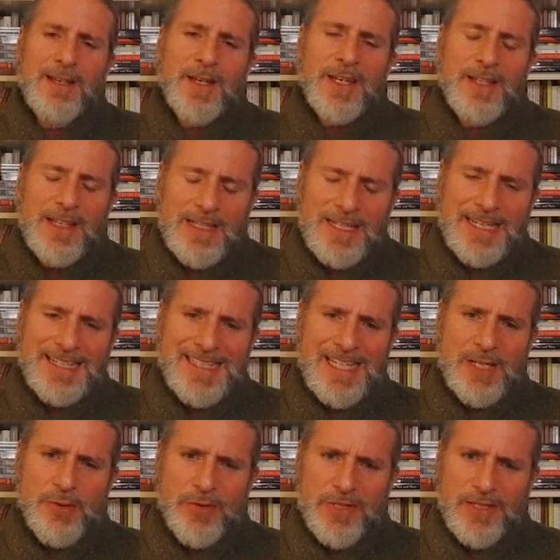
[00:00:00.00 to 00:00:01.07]
It, it's
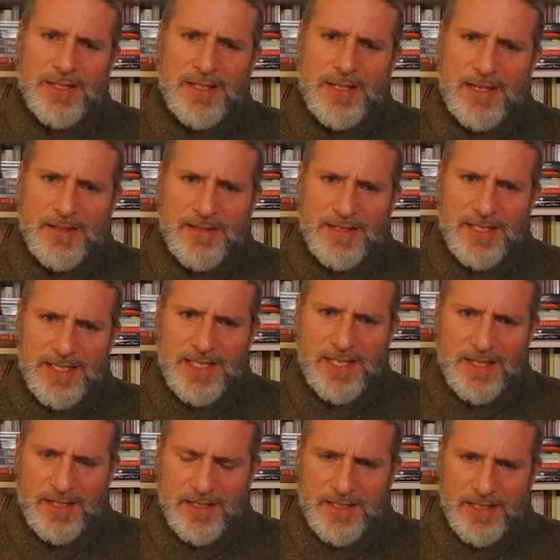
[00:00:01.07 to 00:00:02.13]
interesting how the
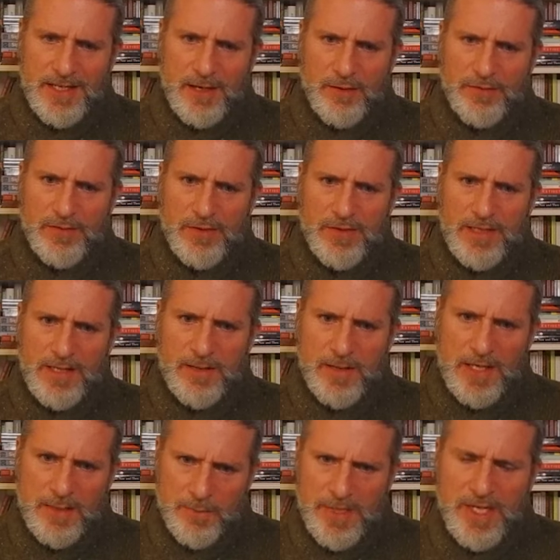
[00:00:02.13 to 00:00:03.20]
city itself is, has,
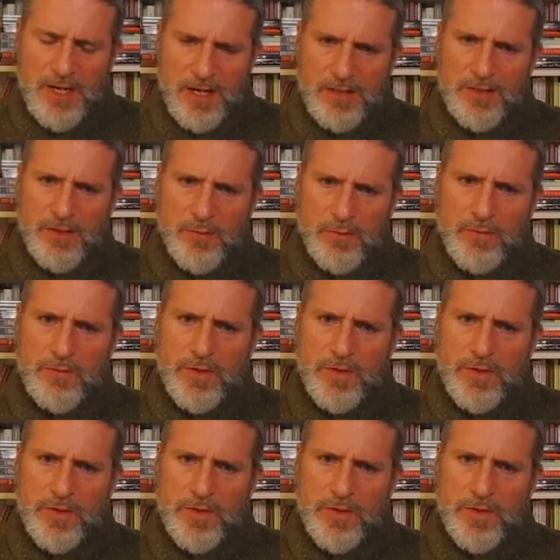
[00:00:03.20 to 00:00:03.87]
has begun to,